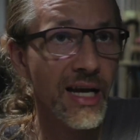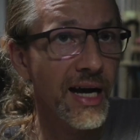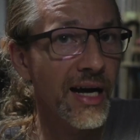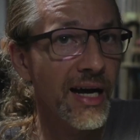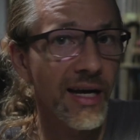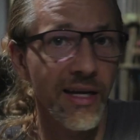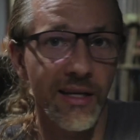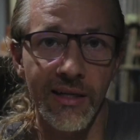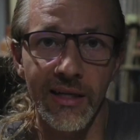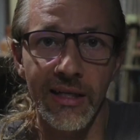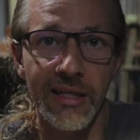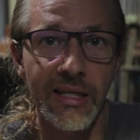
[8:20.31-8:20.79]
I,
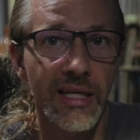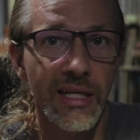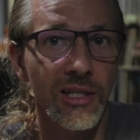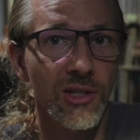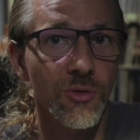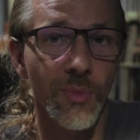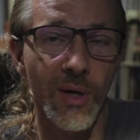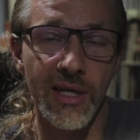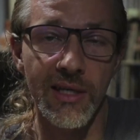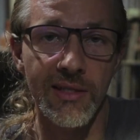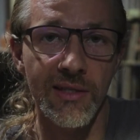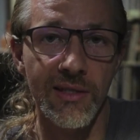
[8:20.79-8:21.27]
I let
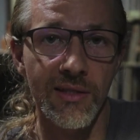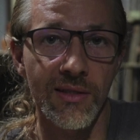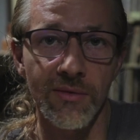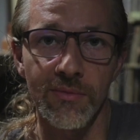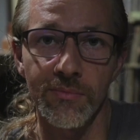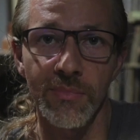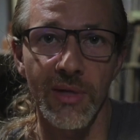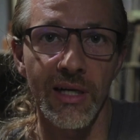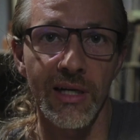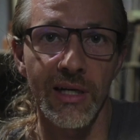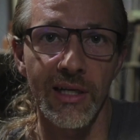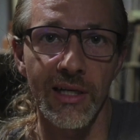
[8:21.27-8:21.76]
my,
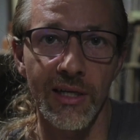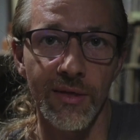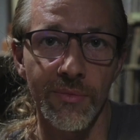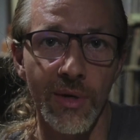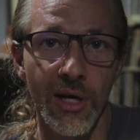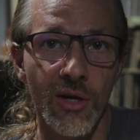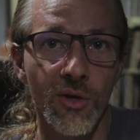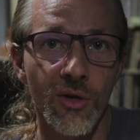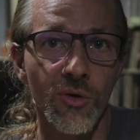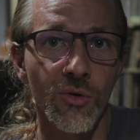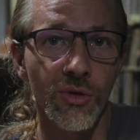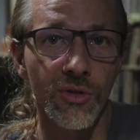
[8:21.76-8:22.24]
my,
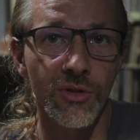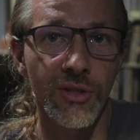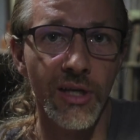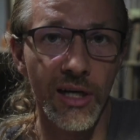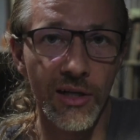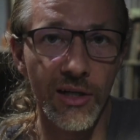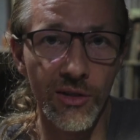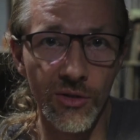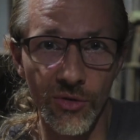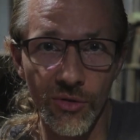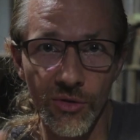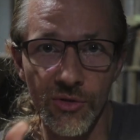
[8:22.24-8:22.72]
my
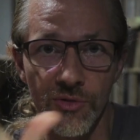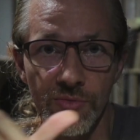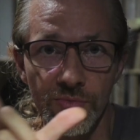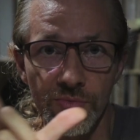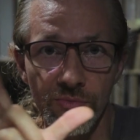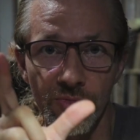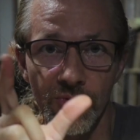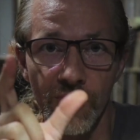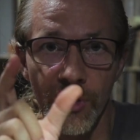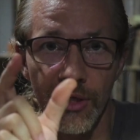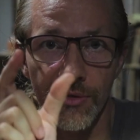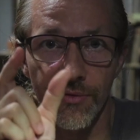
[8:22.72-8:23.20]
conductors
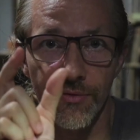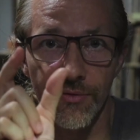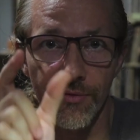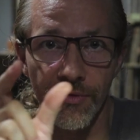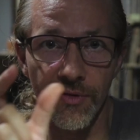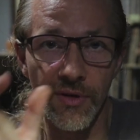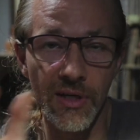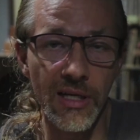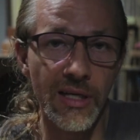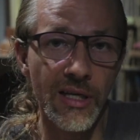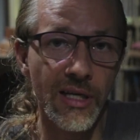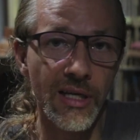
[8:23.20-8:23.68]
run
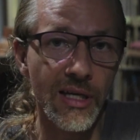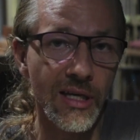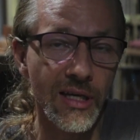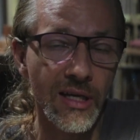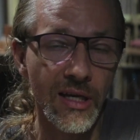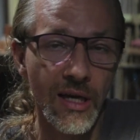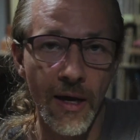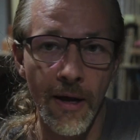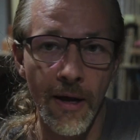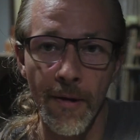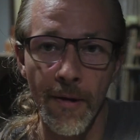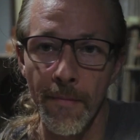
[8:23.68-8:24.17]
freely
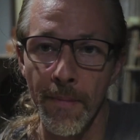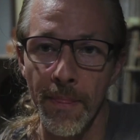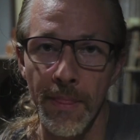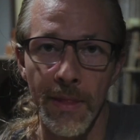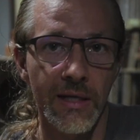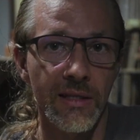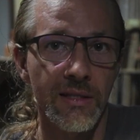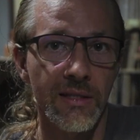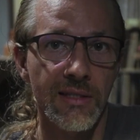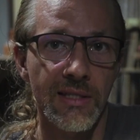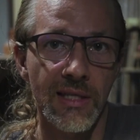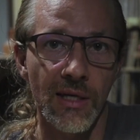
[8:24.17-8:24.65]

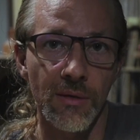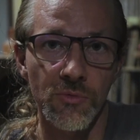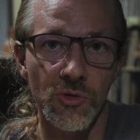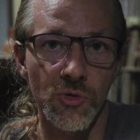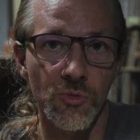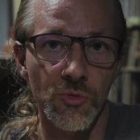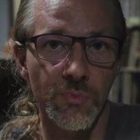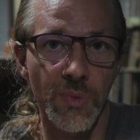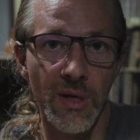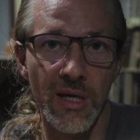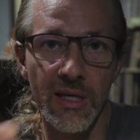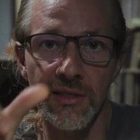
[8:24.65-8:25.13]
at some
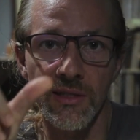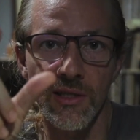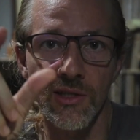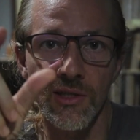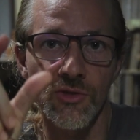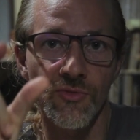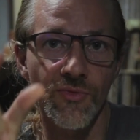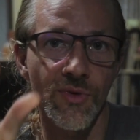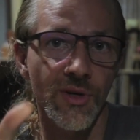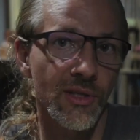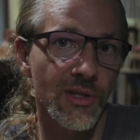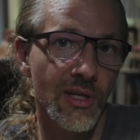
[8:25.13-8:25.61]
spaces
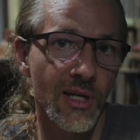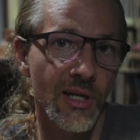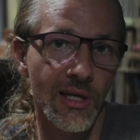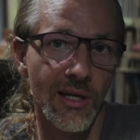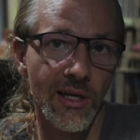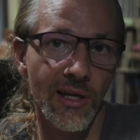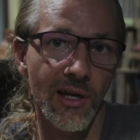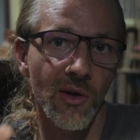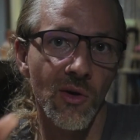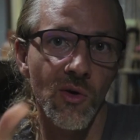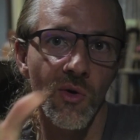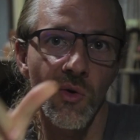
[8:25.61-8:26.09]
where they
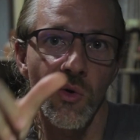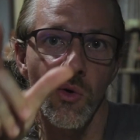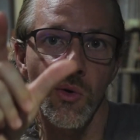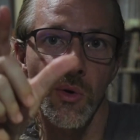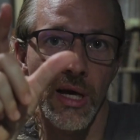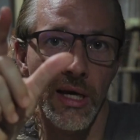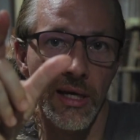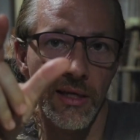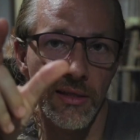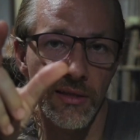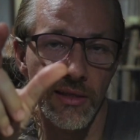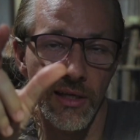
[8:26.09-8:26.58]
can go
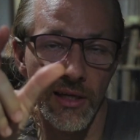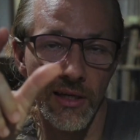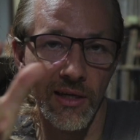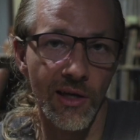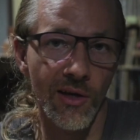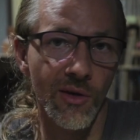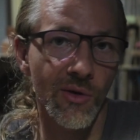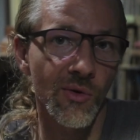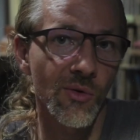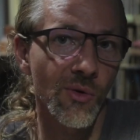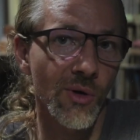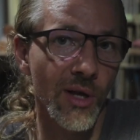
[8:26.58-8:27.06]
like they
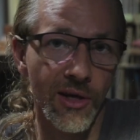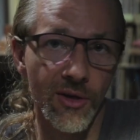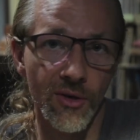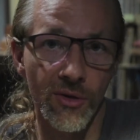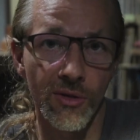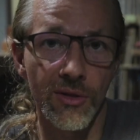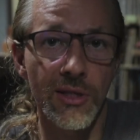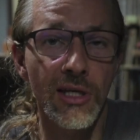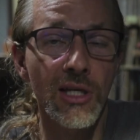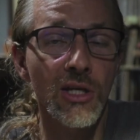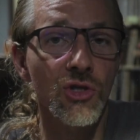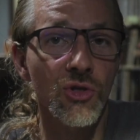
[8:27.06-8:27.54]
can go like
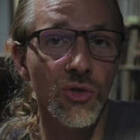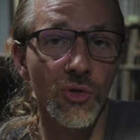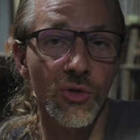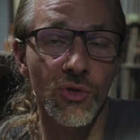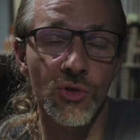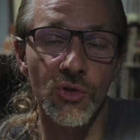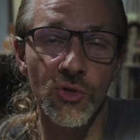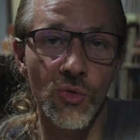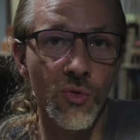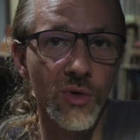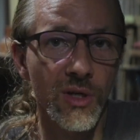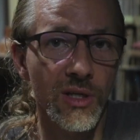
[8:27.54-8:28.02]
an inch or
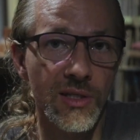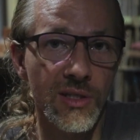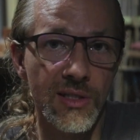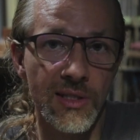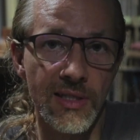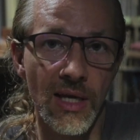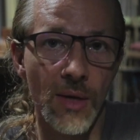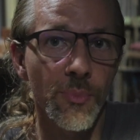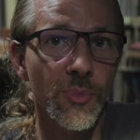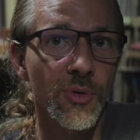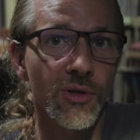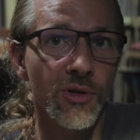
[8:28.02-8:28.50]
two inch
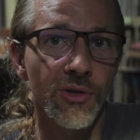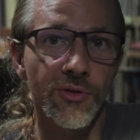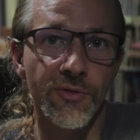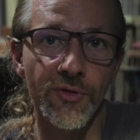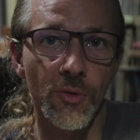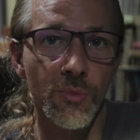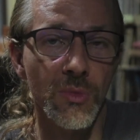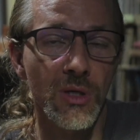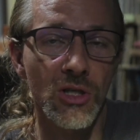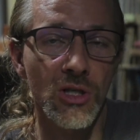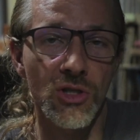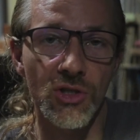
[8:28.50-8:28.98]
separate
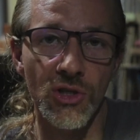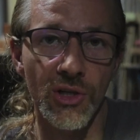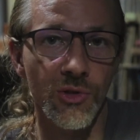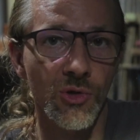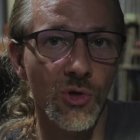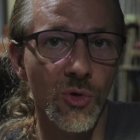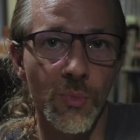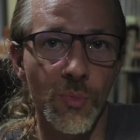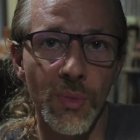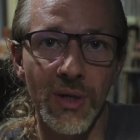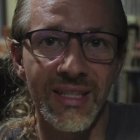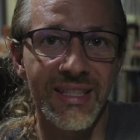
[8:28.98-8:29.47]
from each
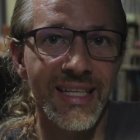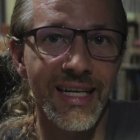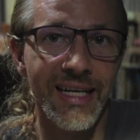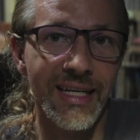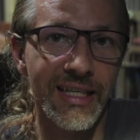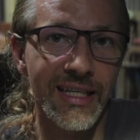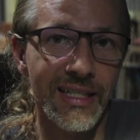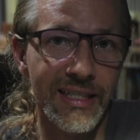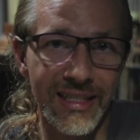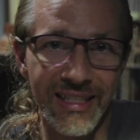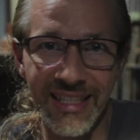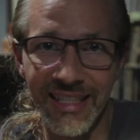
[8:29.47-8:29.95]
other, but they
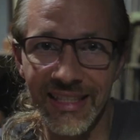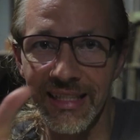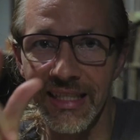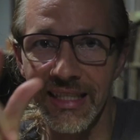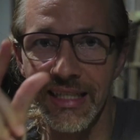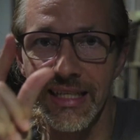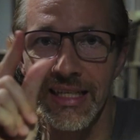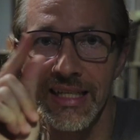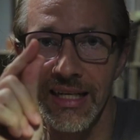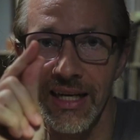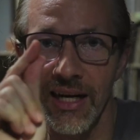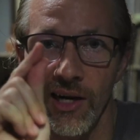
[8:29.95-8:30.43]
are not
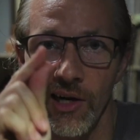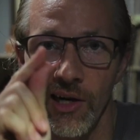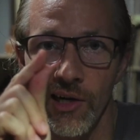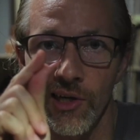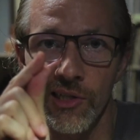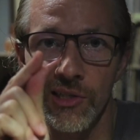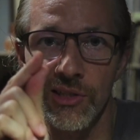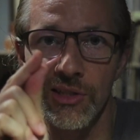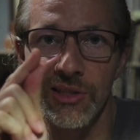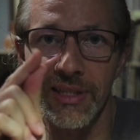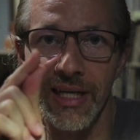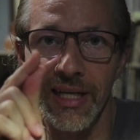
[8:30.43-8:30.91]

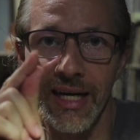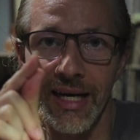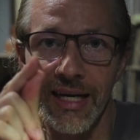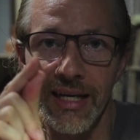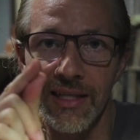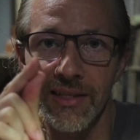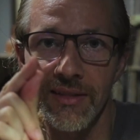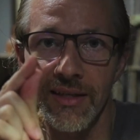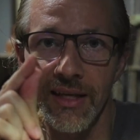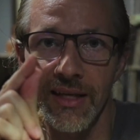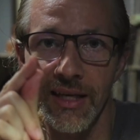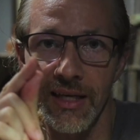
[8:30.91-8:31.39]
hard
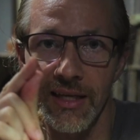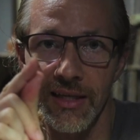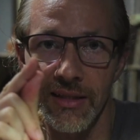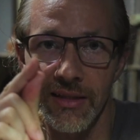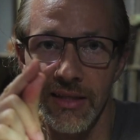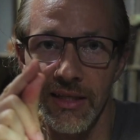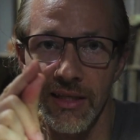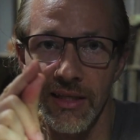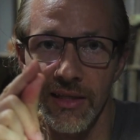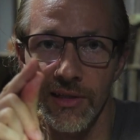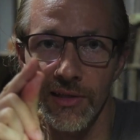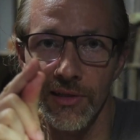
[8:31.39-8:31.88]
tied and
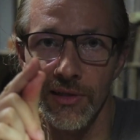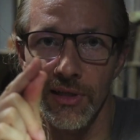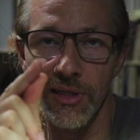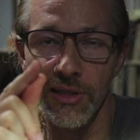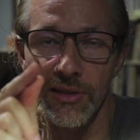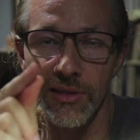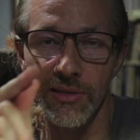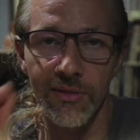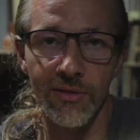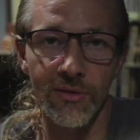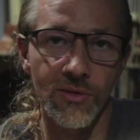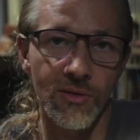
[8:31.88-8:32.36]
they are
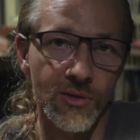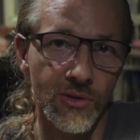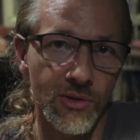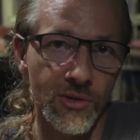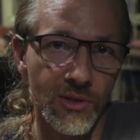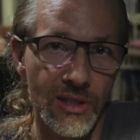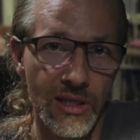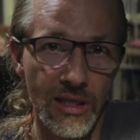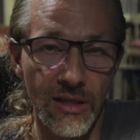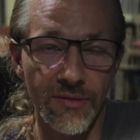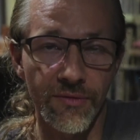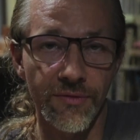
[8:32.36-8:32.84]
not
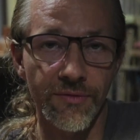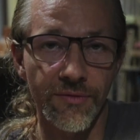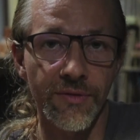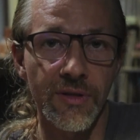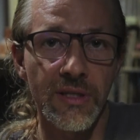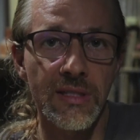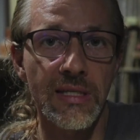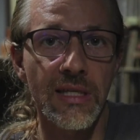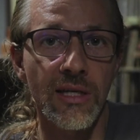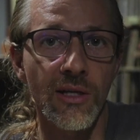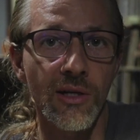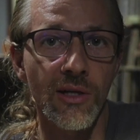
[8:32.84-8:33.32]
in
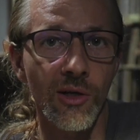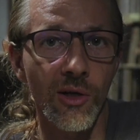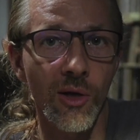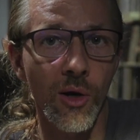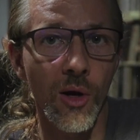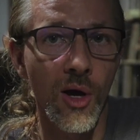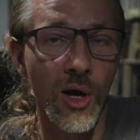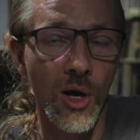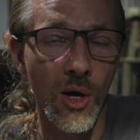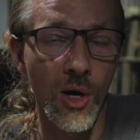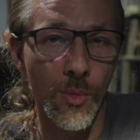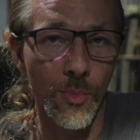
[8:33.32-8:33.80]
physical
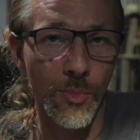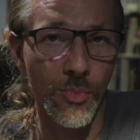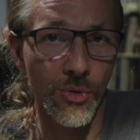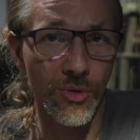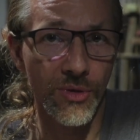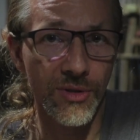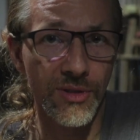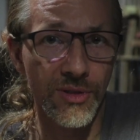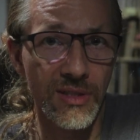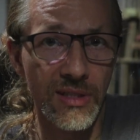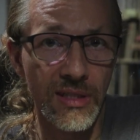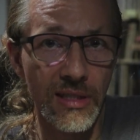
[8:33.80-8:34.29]

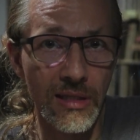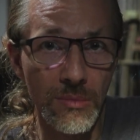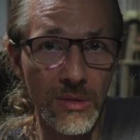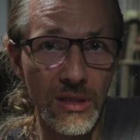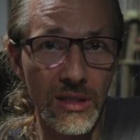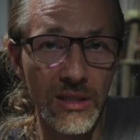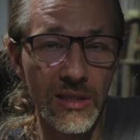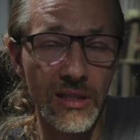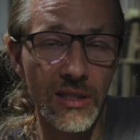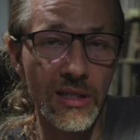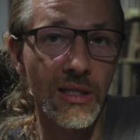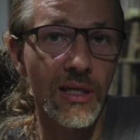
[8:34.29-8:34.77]

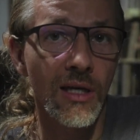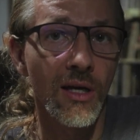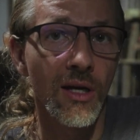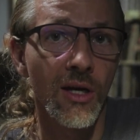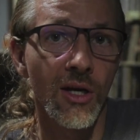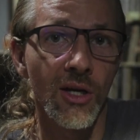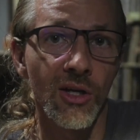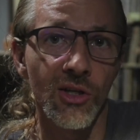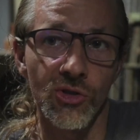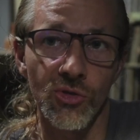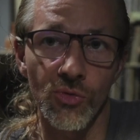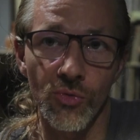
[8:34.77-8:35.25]
proximity
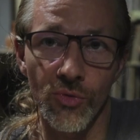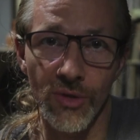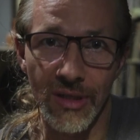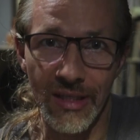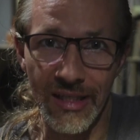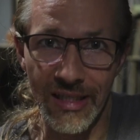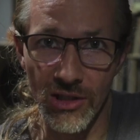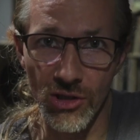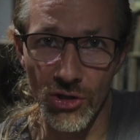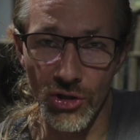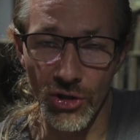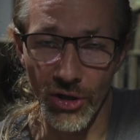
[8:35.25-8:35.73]
to
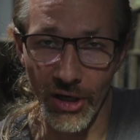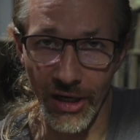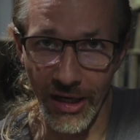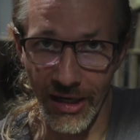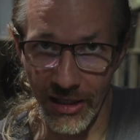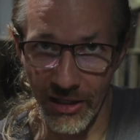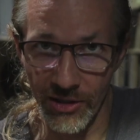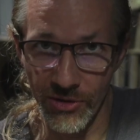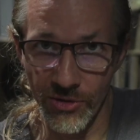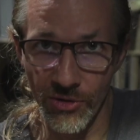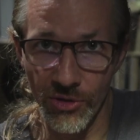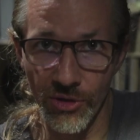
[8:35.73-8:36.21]
each
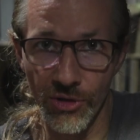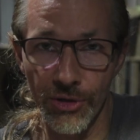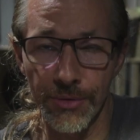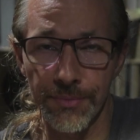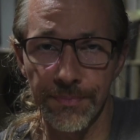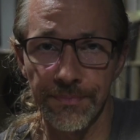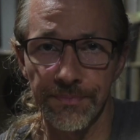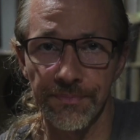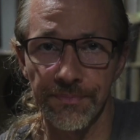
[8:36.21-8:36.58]
other.